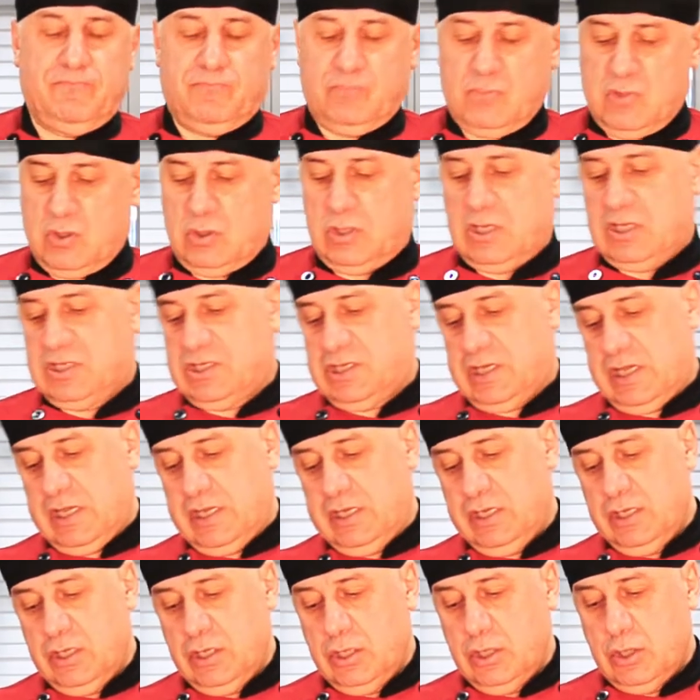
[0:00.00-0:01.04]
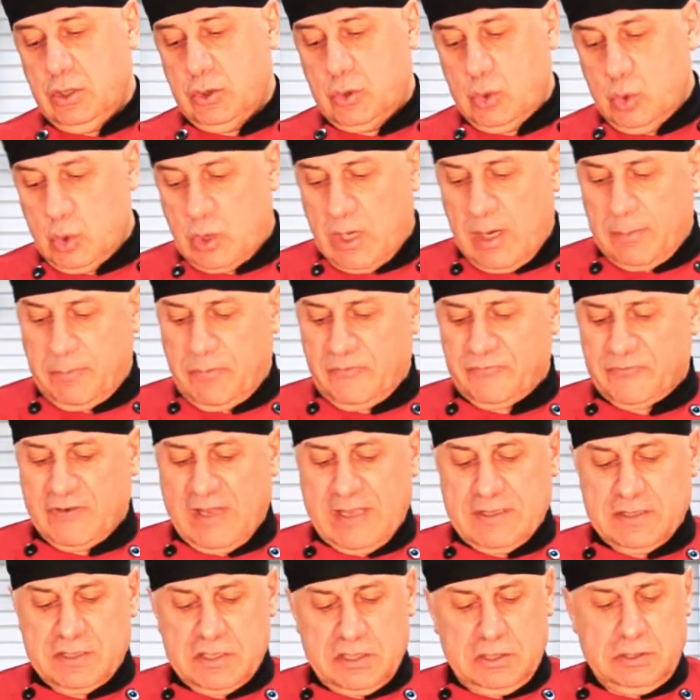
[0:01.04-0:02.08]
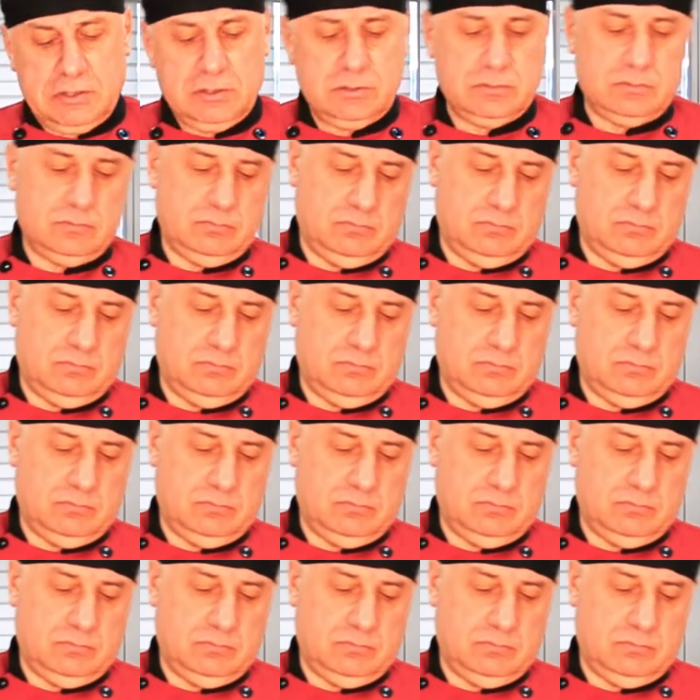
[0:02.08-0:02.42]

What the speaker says: So let's say 2 cups of lentil,